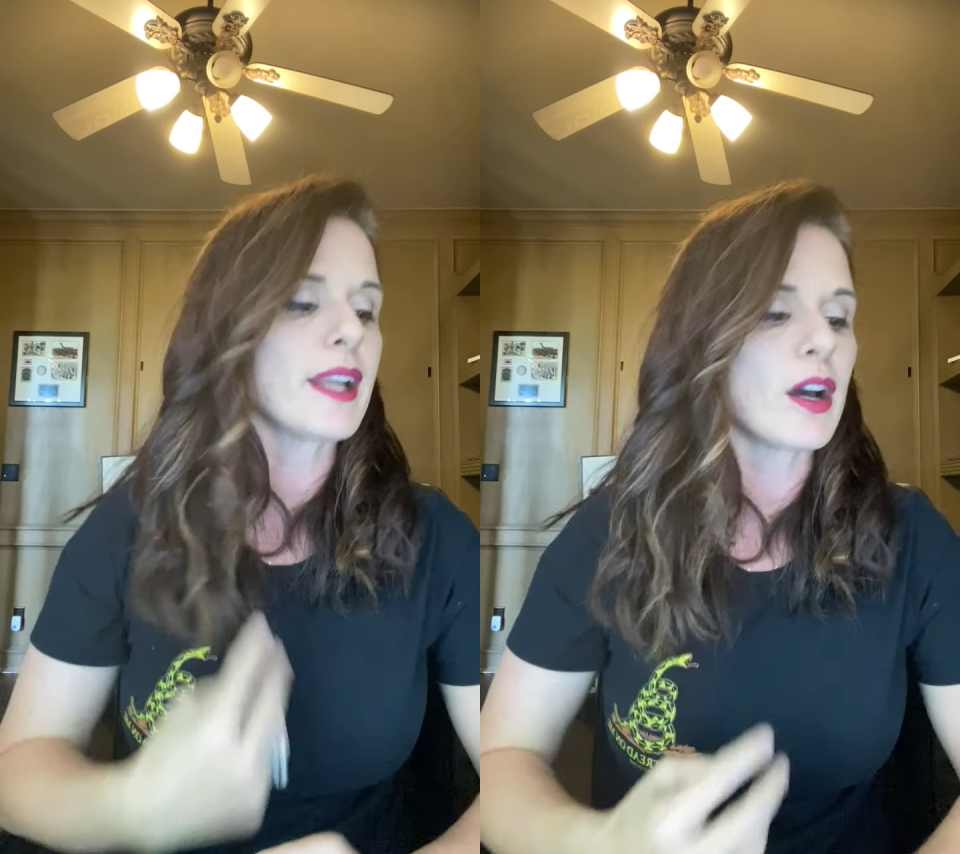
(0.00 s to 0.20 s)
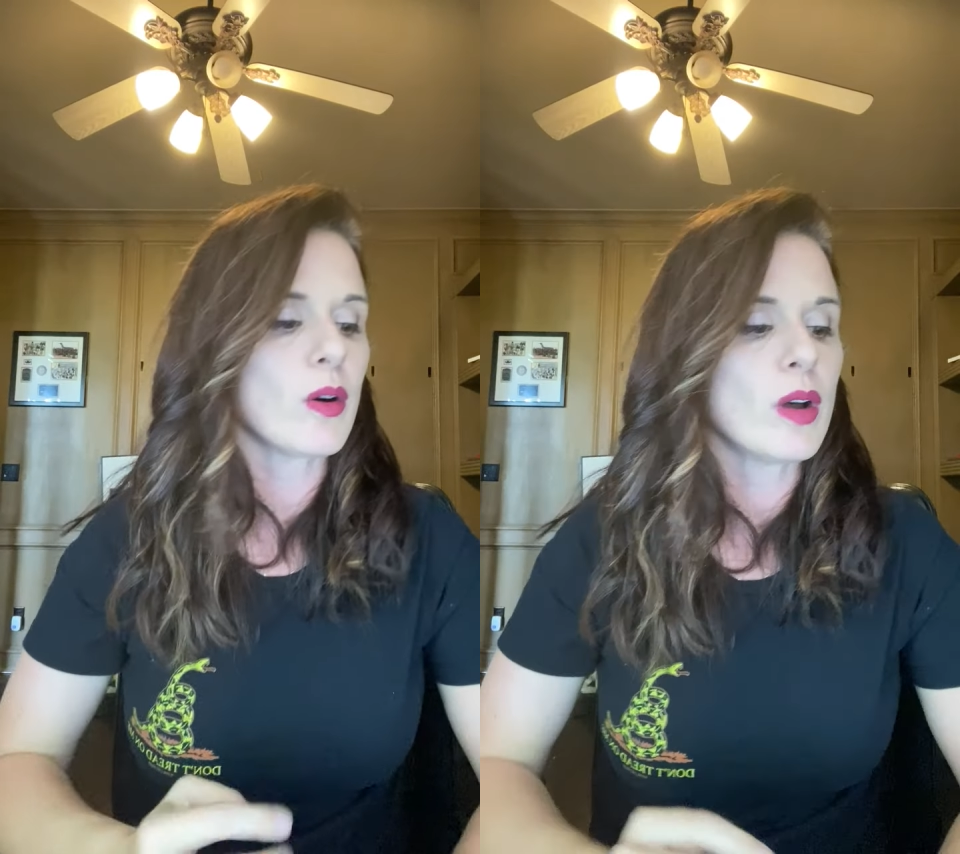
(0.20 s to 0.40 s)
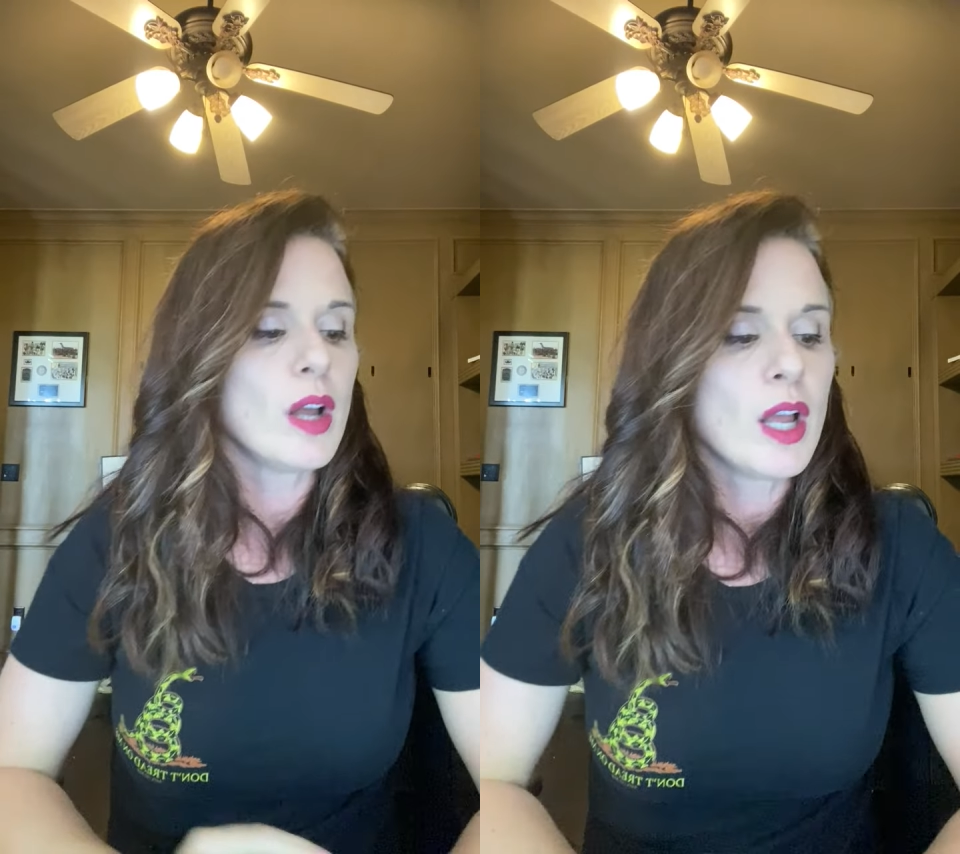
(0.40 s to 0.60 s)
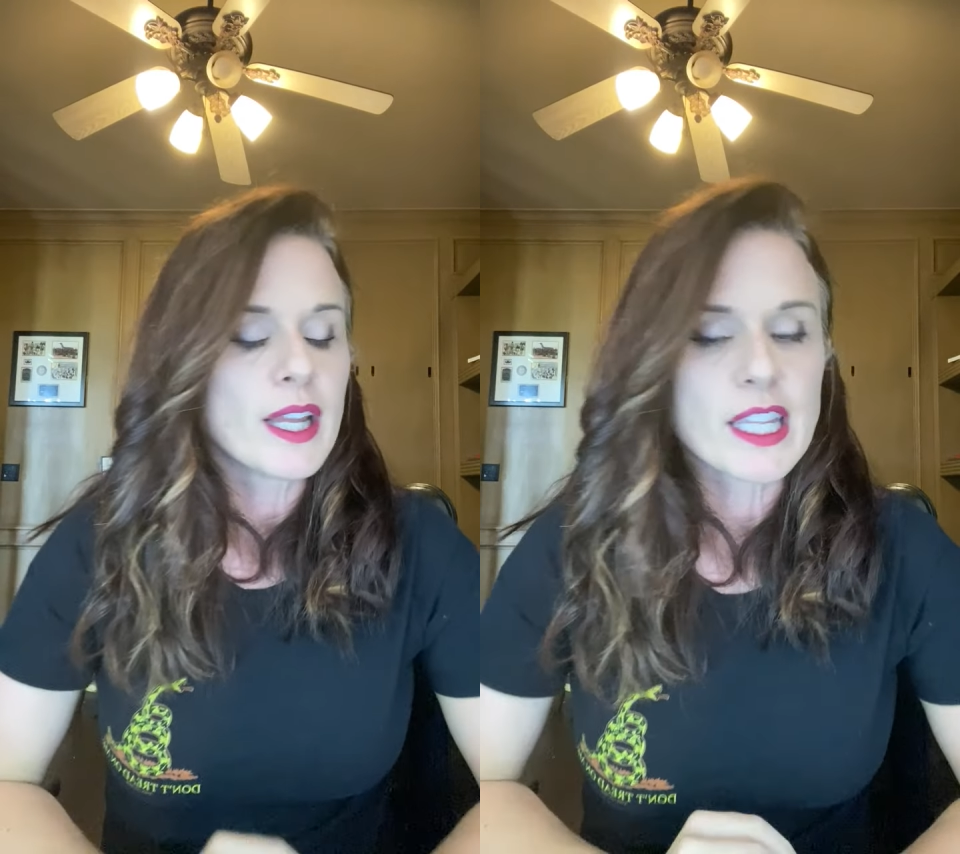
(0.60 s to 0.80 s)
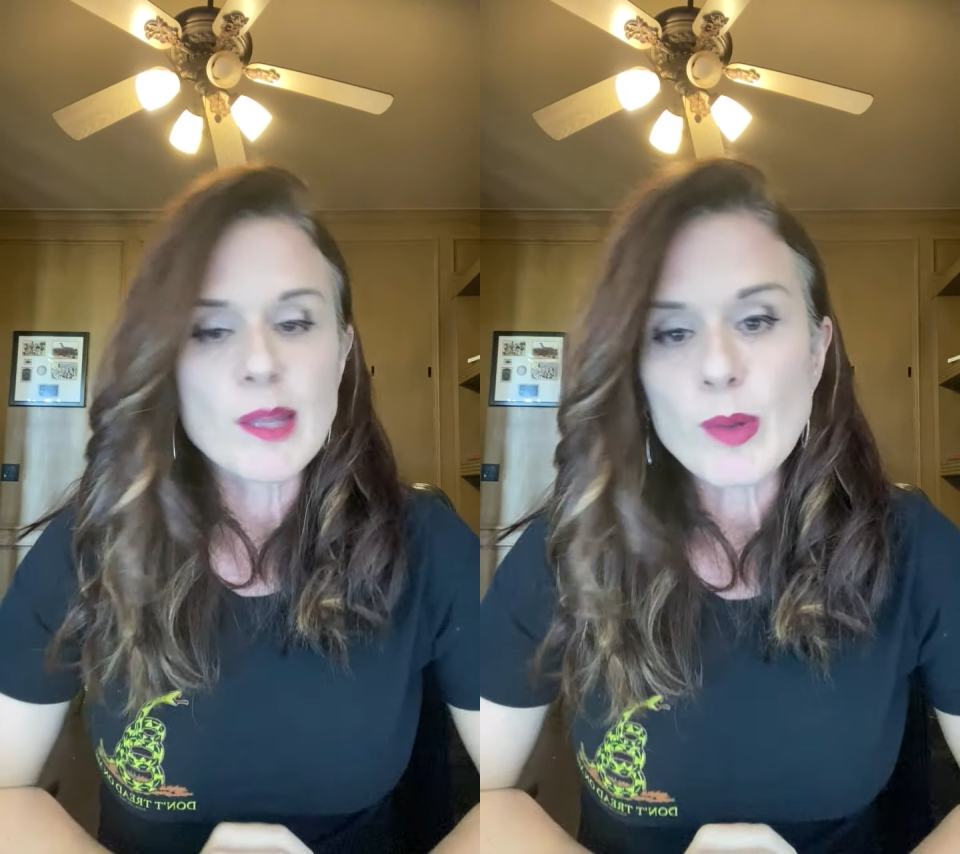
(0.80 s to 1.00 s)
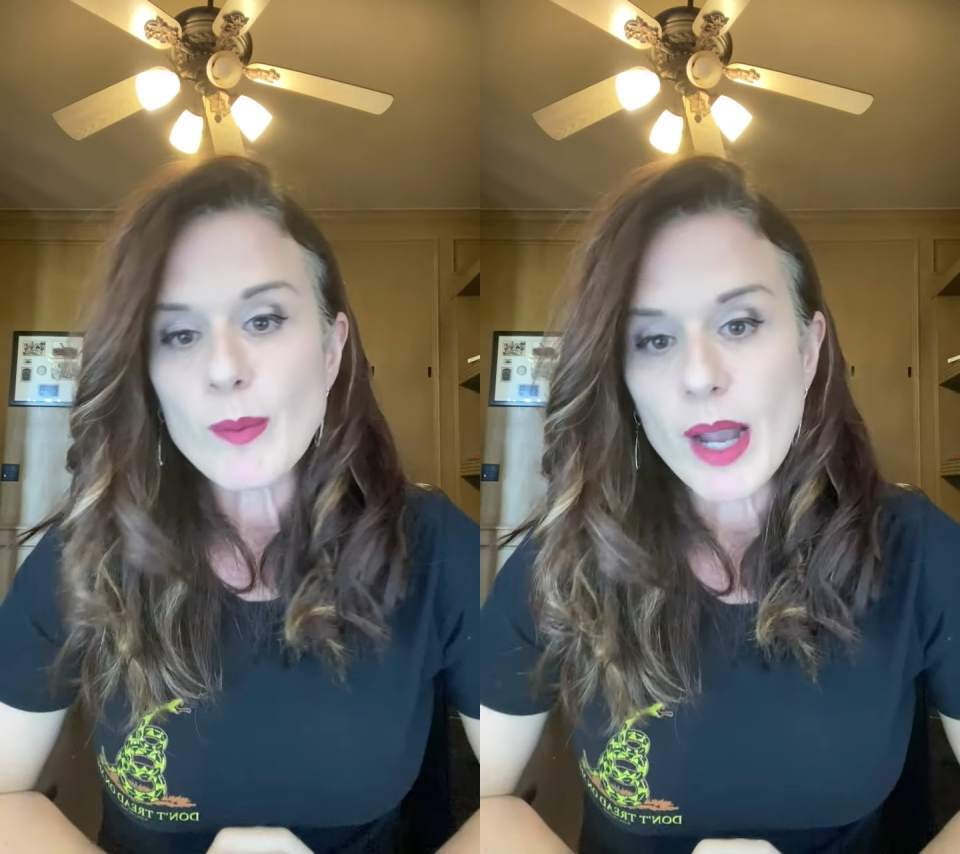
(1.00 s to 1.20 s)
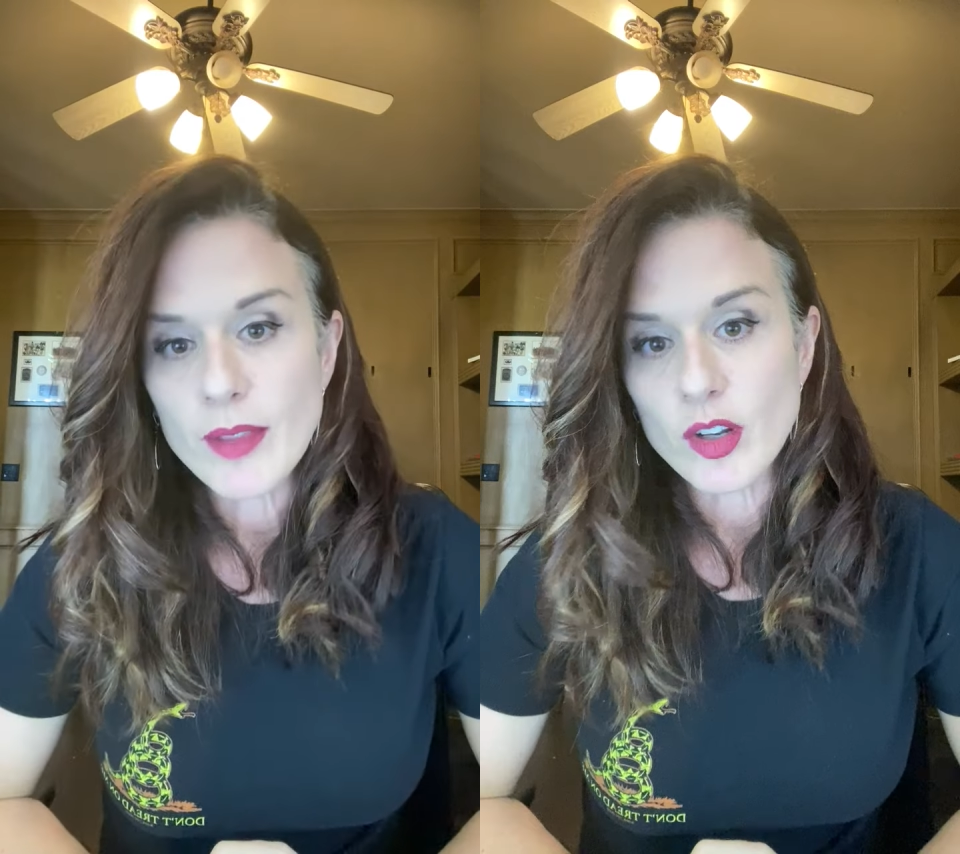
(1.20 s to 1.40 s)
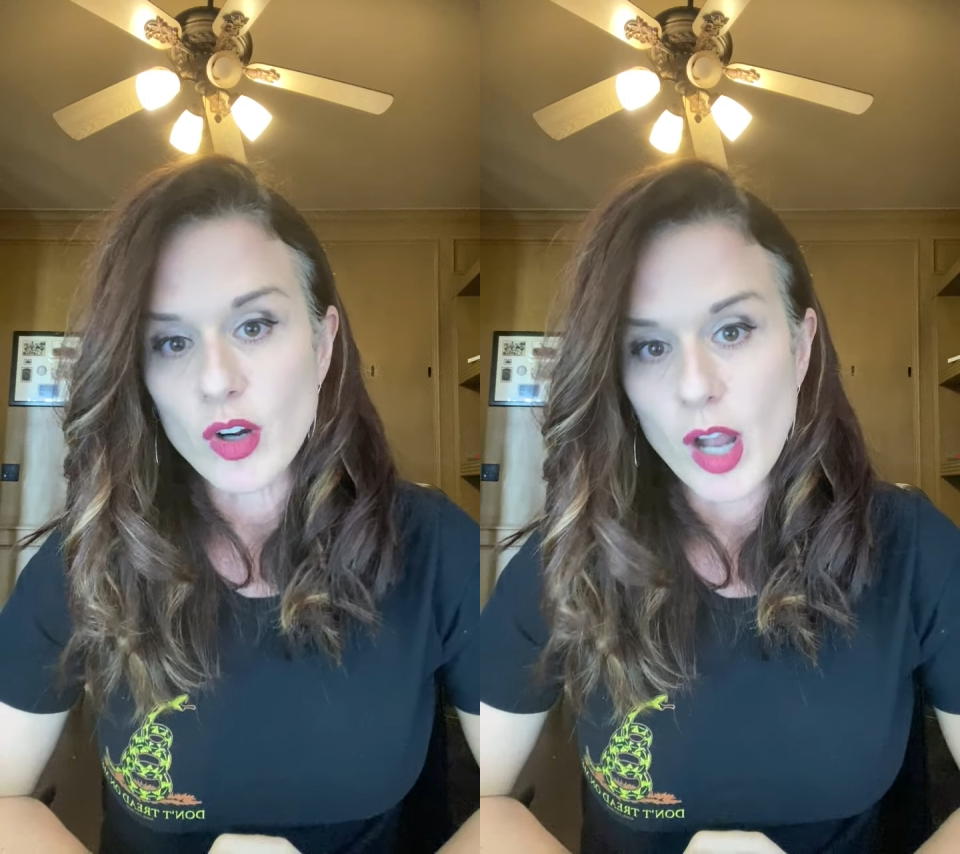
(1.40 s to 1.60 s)
Now, keep in mind
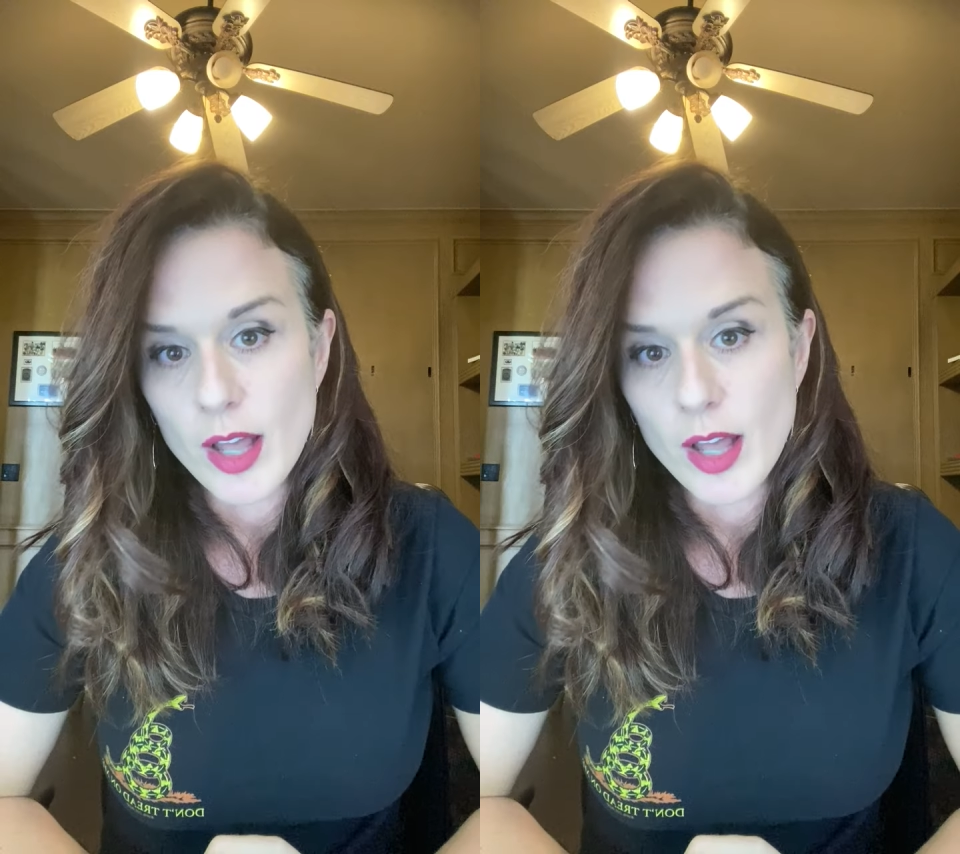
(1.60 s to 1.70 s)
there are